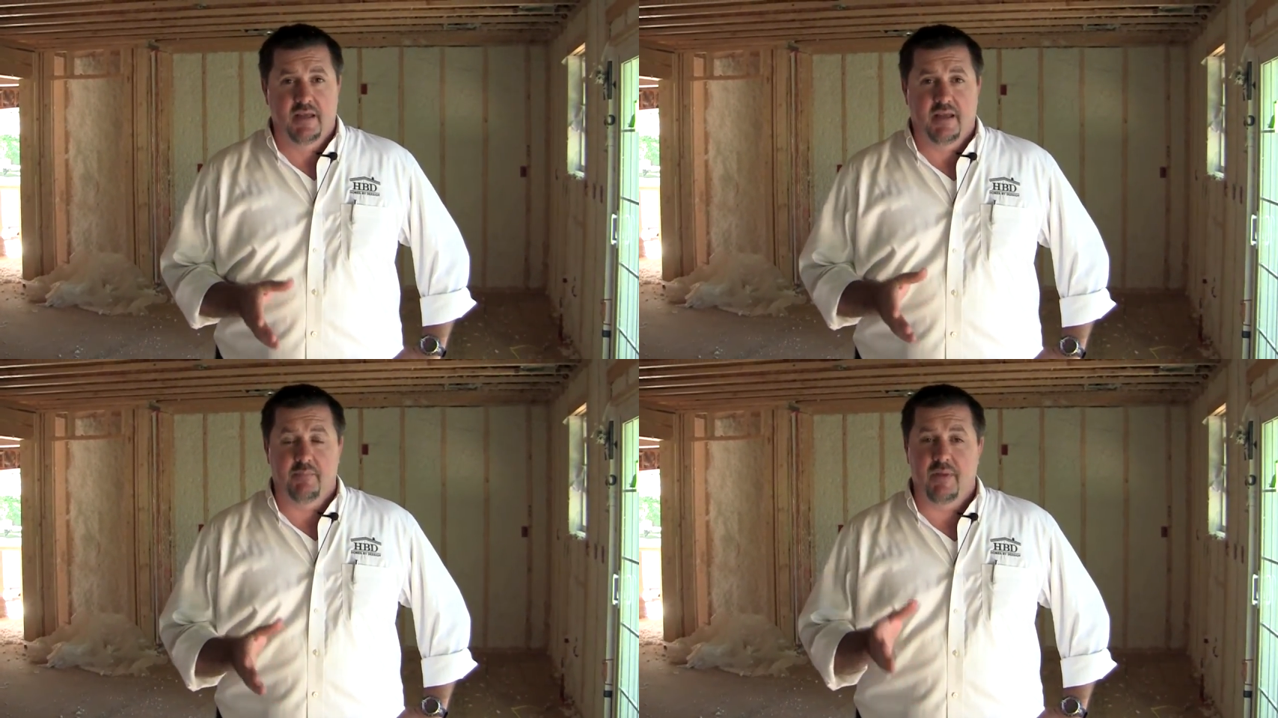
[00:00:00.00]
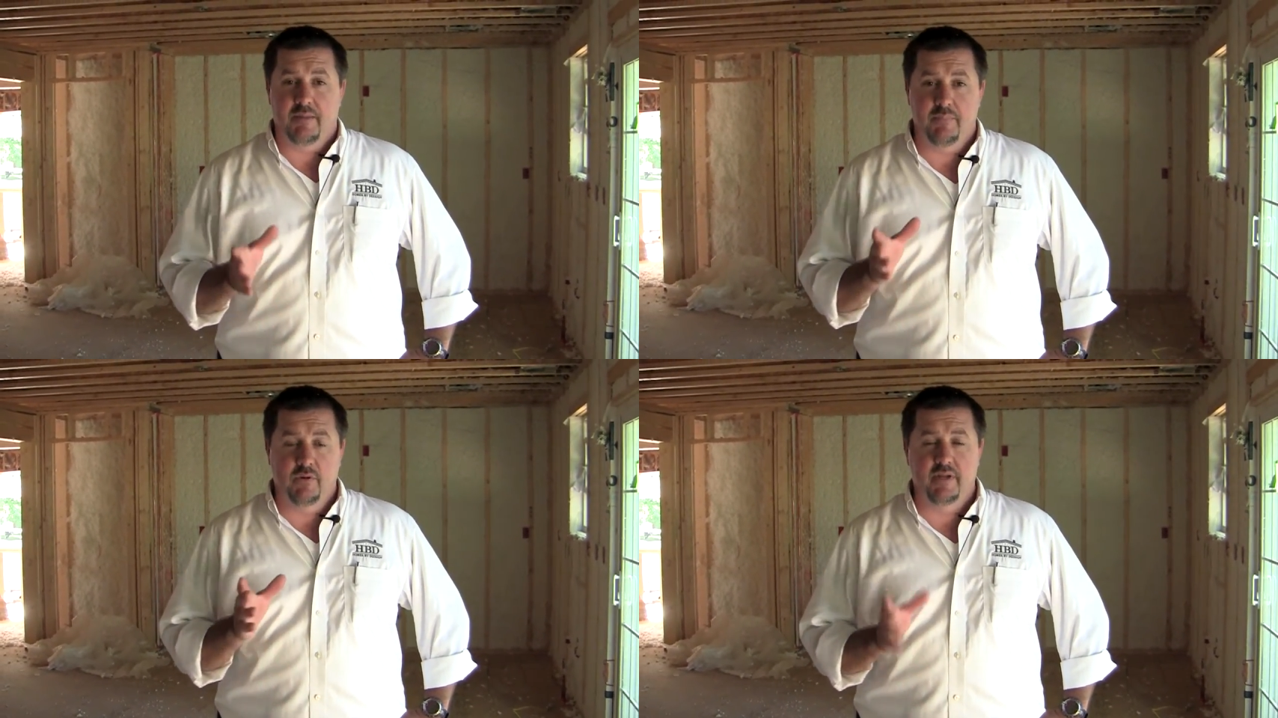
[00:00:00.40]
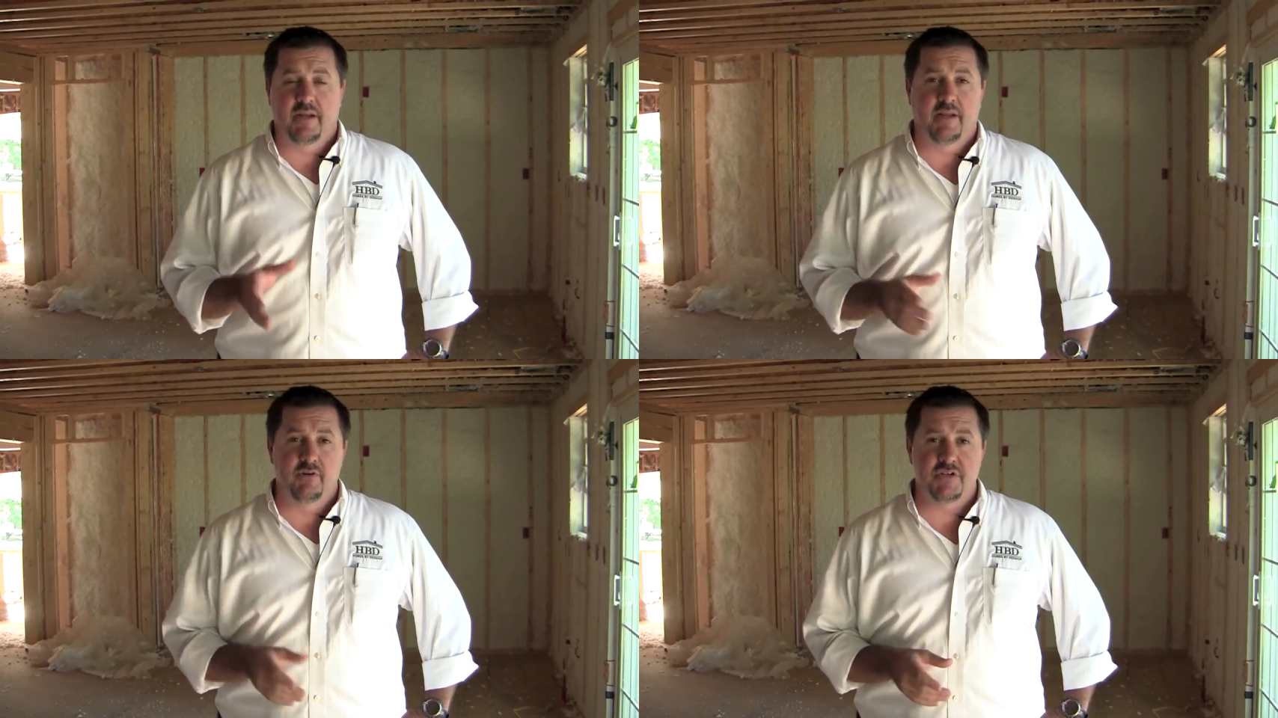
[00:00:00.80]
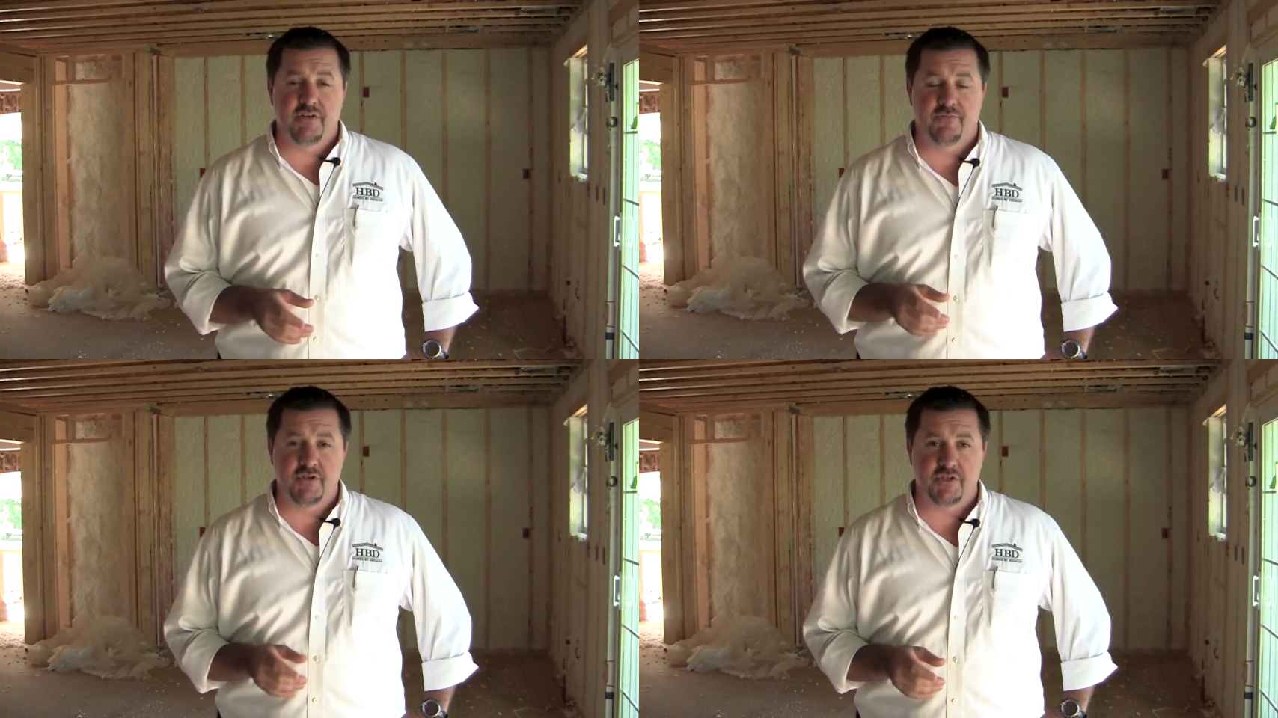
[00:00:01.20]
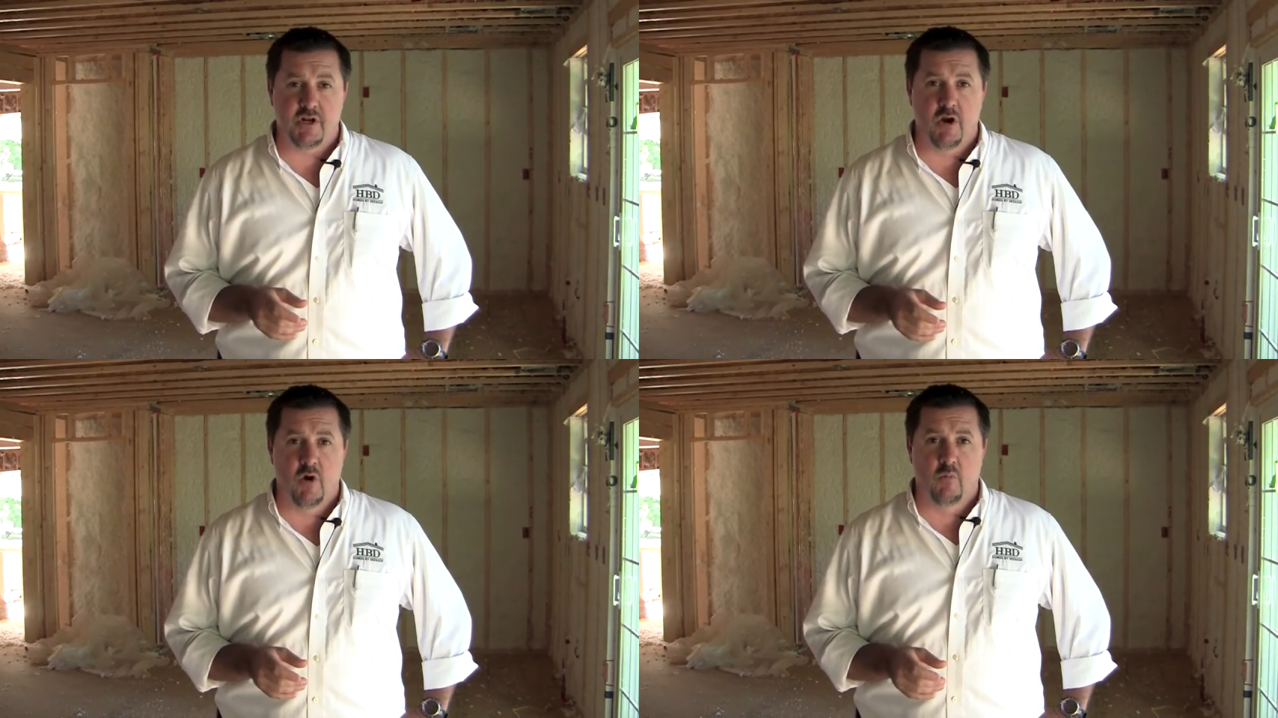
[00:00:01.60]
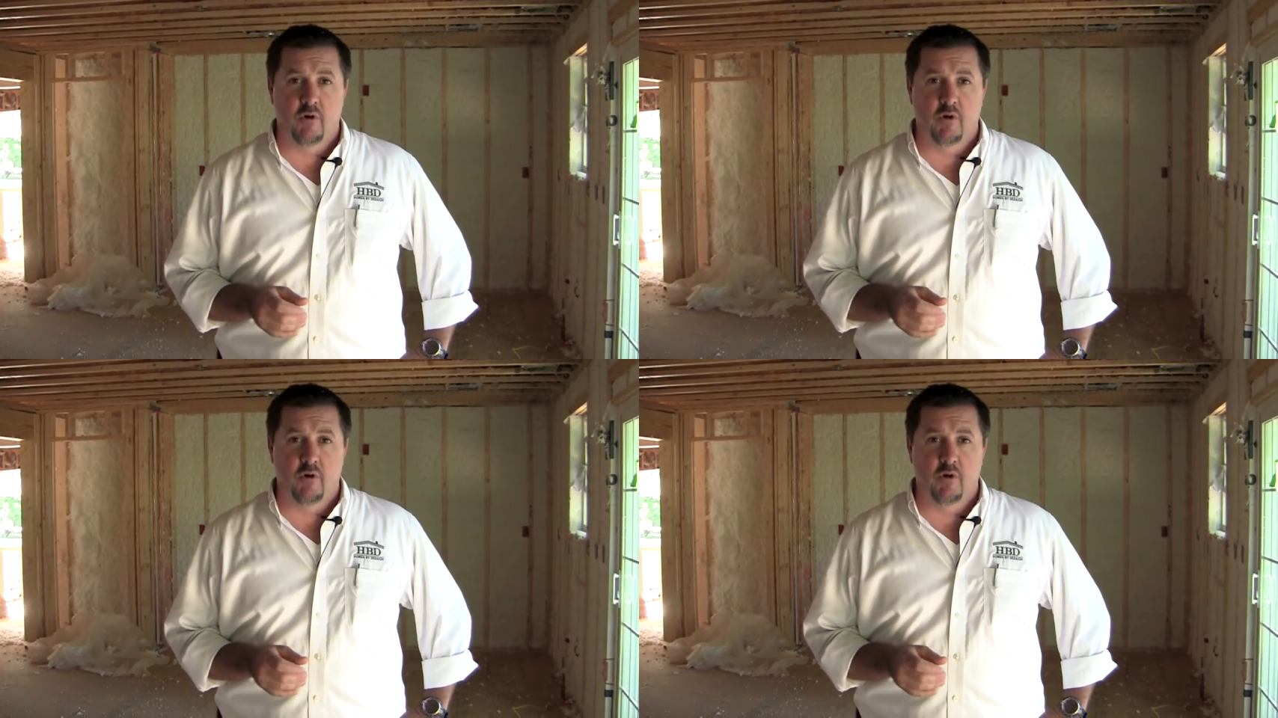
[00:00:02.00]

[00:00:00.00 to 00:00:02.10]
And by building an energy efficient home,